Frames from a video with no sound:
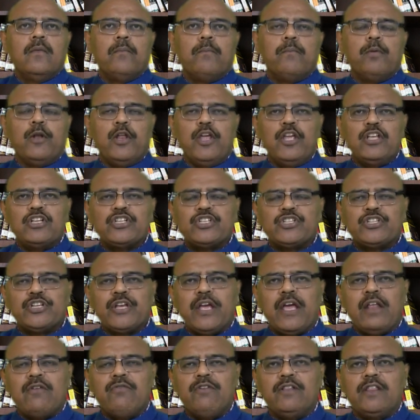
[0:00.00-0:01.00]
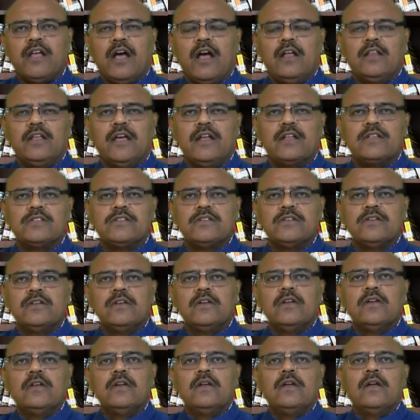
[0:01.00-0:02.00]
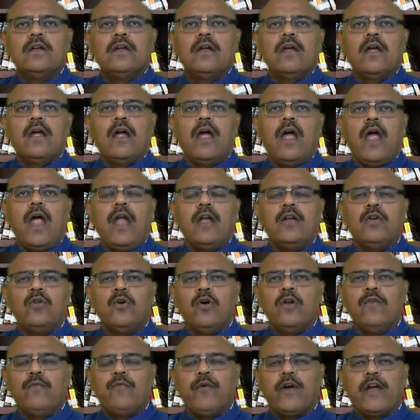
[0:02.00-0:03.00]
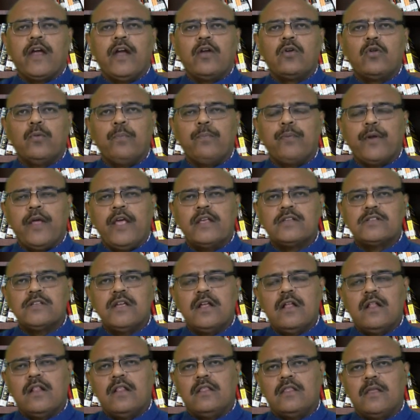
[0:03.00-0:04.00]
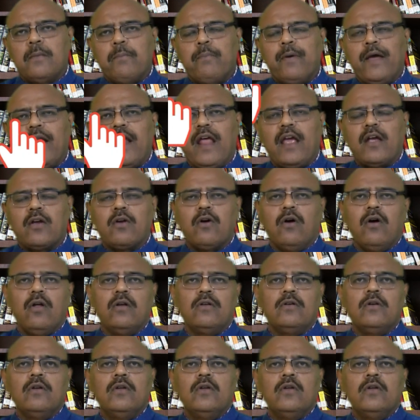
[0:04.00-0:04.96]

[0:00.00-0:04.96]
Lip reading: Please share with others, and don't forget to press the bell icon.